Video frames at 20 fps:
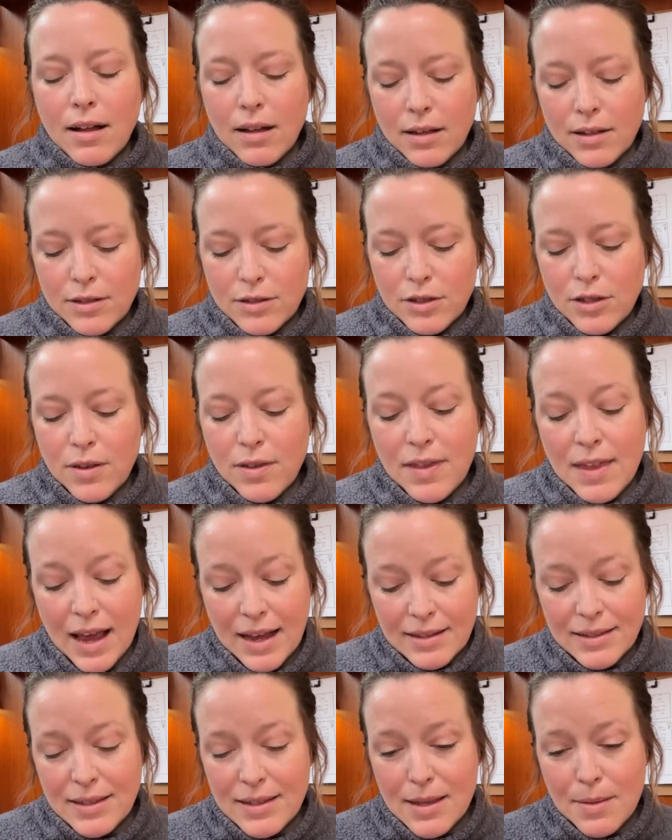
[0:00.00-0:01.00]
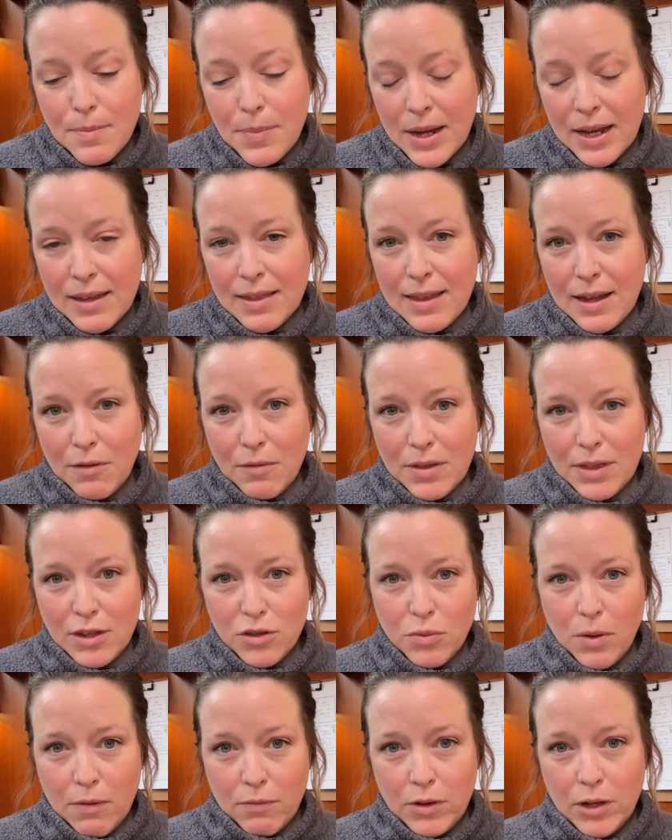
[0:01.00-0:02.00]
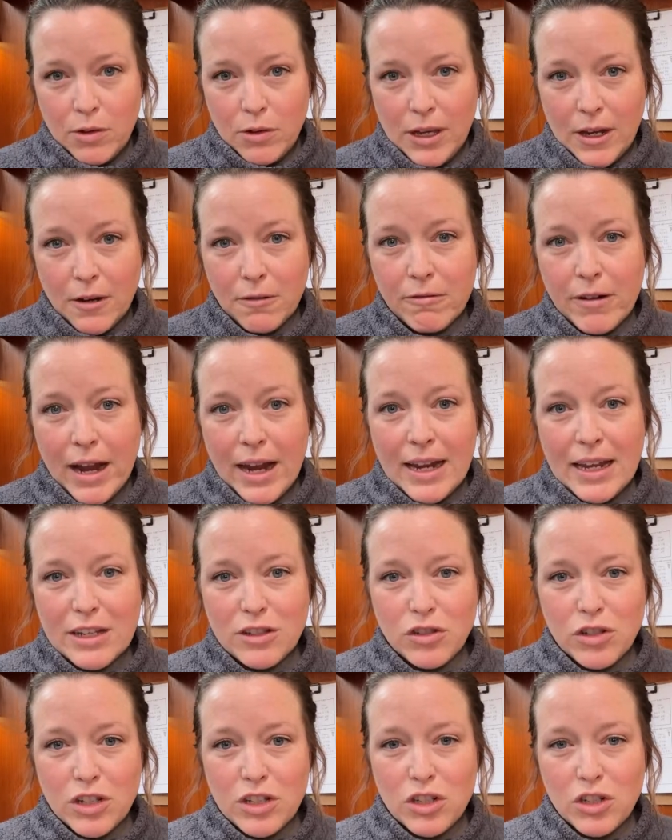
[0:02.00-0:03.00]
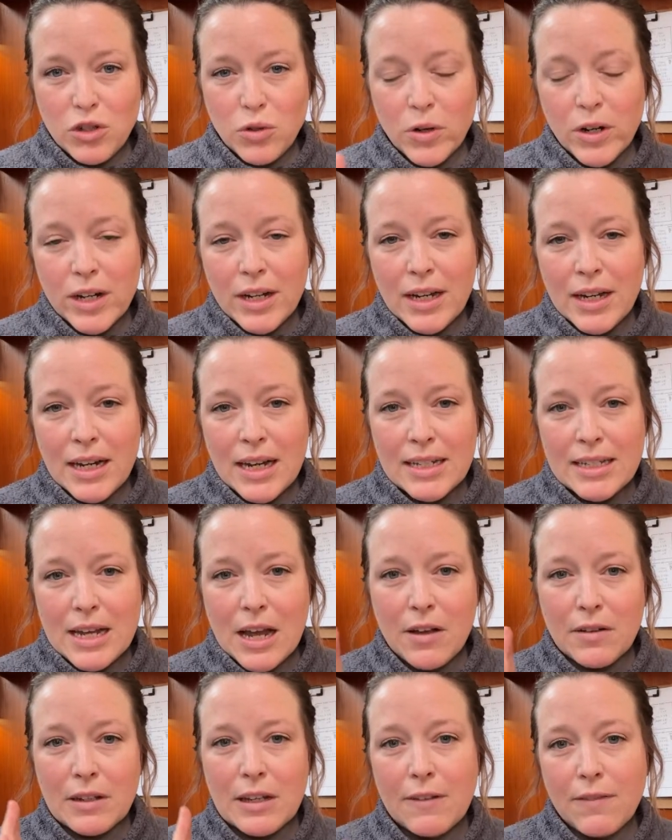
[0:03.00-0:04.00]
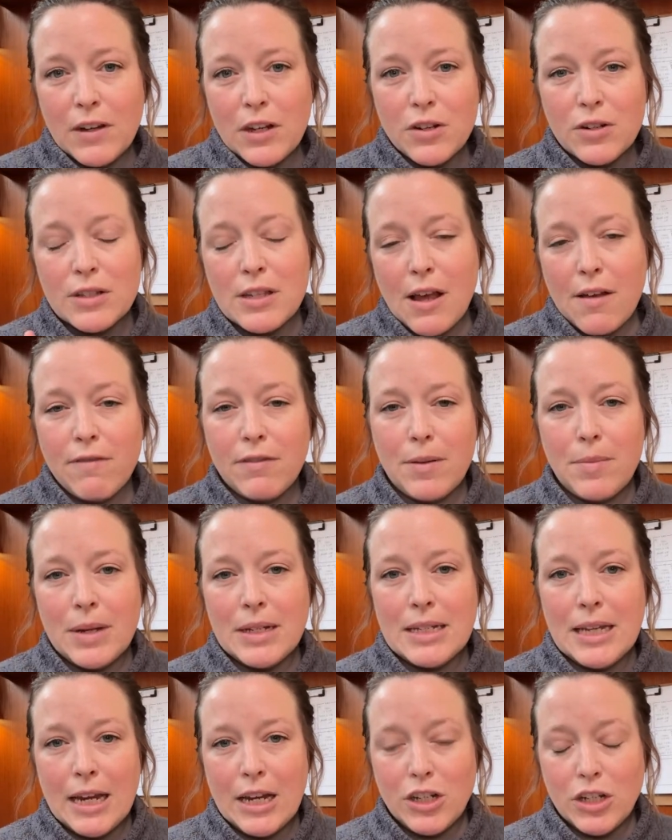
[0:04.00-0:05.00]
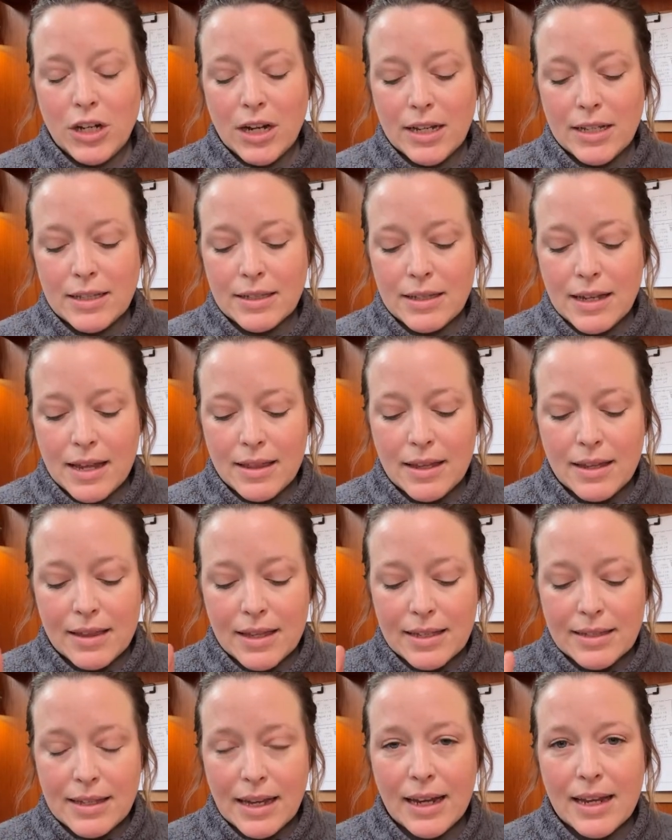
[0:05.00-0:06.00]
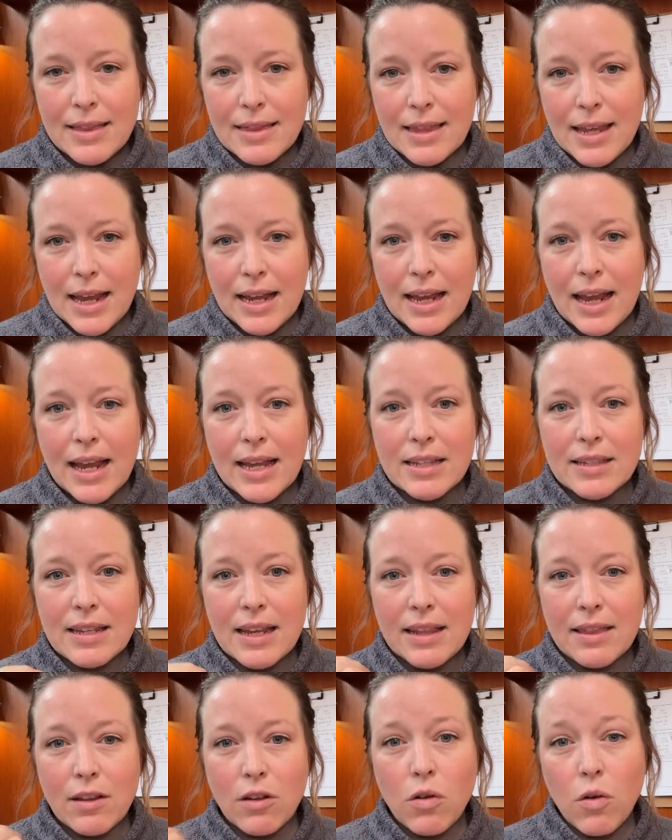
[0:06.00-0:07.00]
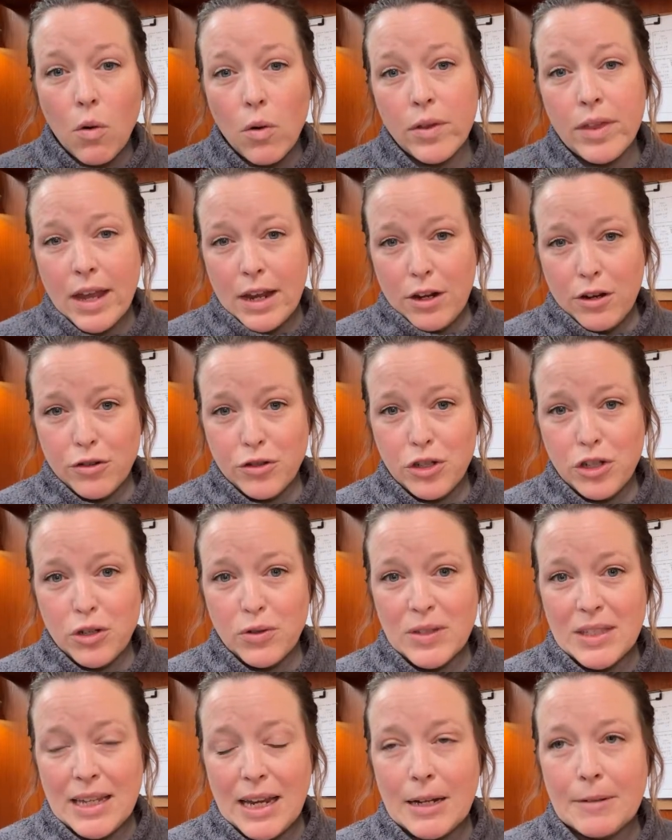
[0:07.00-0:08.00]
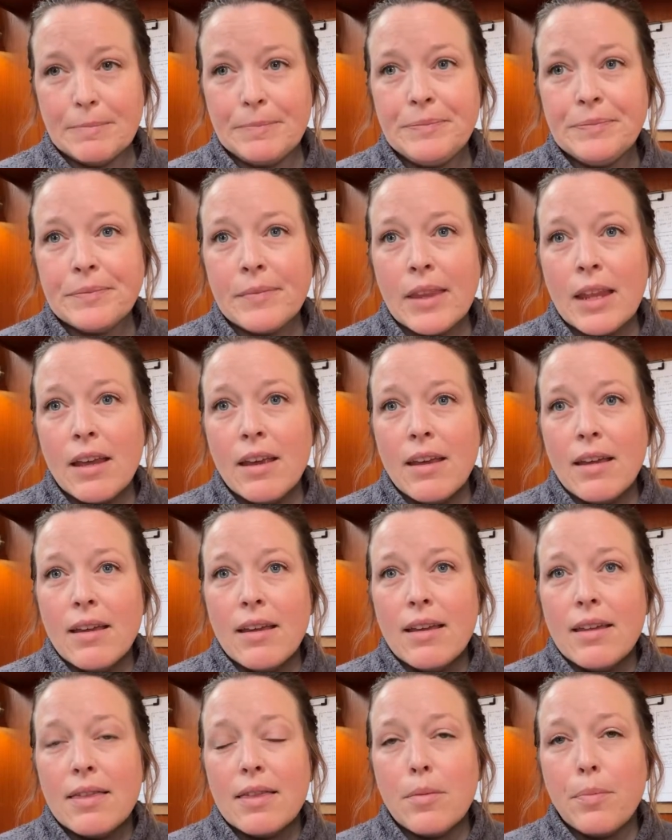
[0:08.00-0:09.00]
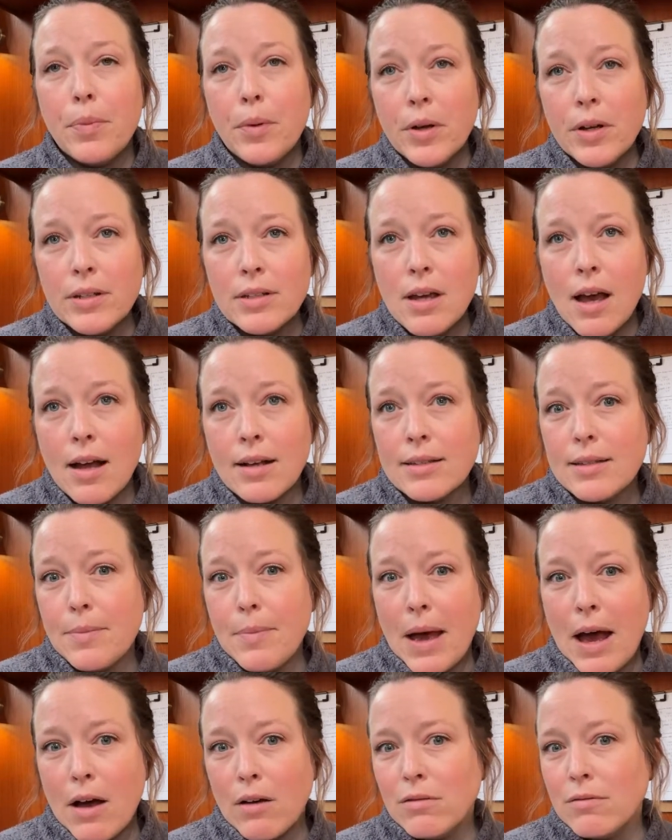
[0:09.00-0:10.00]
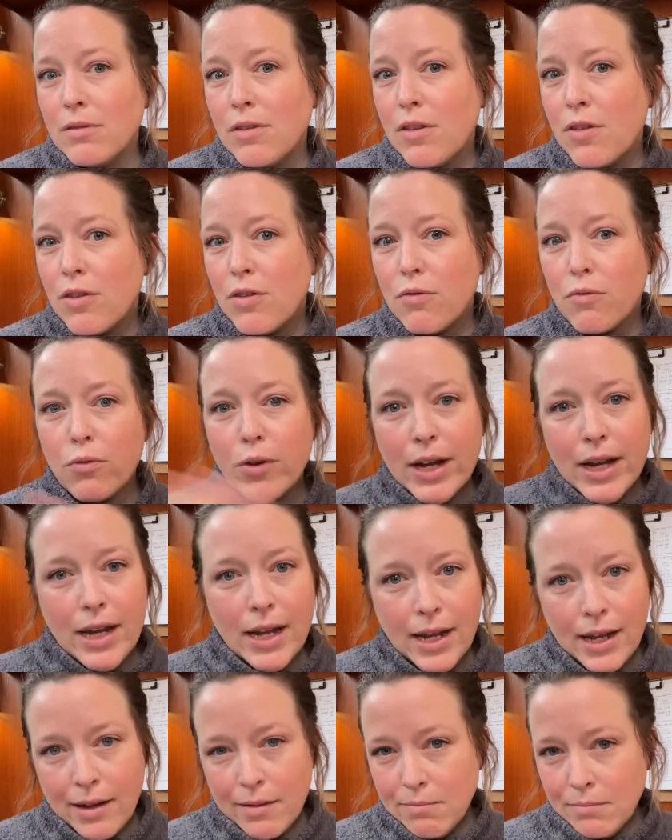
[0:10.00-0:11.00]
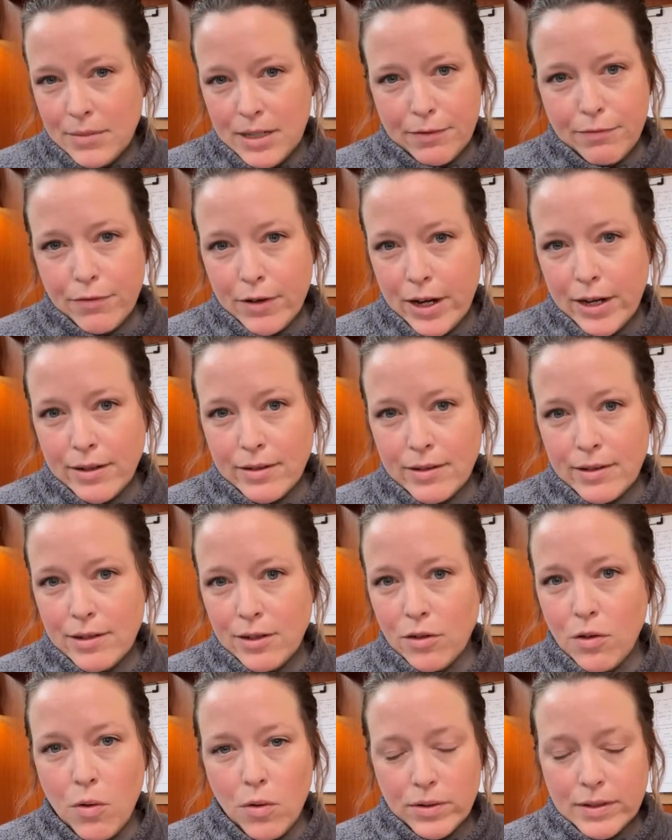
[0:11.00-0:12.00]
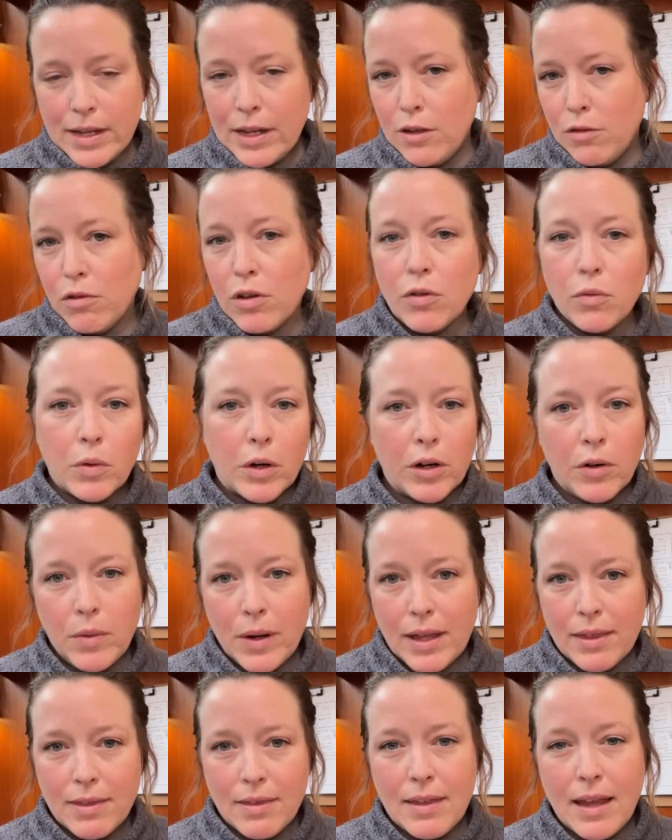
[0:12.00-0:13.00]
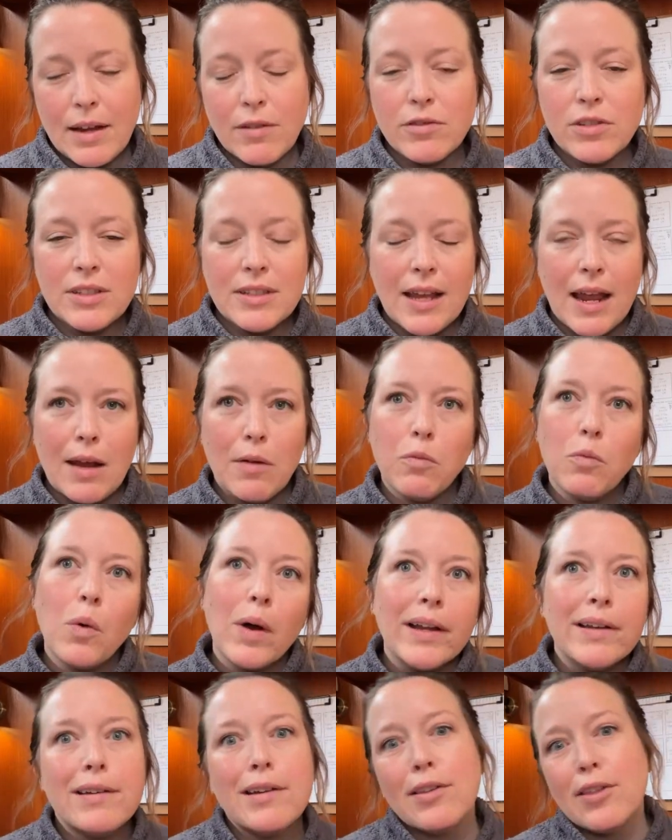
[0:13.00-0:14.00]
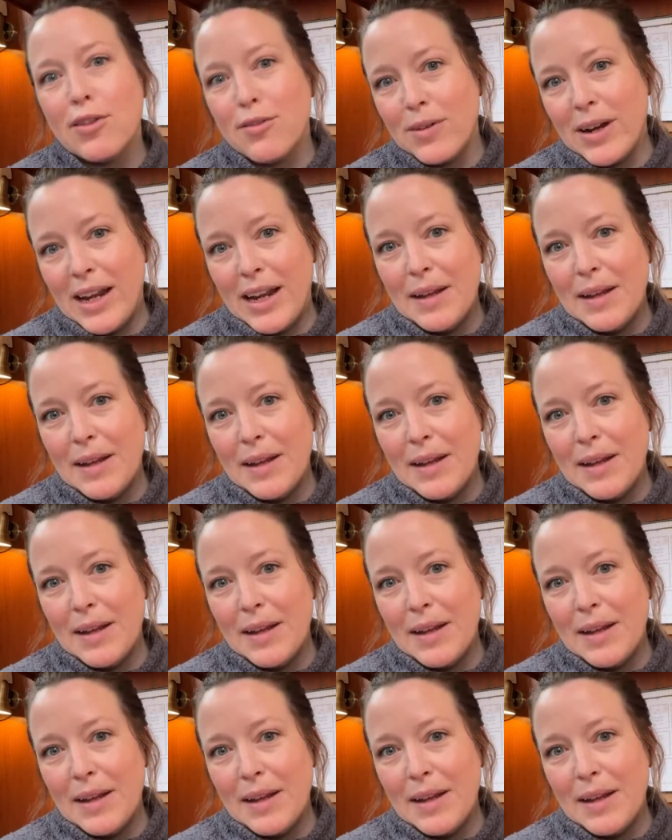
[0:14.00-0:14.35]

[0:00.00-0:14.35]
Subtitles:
So that's the big thing with the 12-week year, right? Is just shortening it down, giving yourself limitations. And then the second thing is in the goal that you're choosing. The book talks about 3 different goals that you can work with. They say 1 to 3.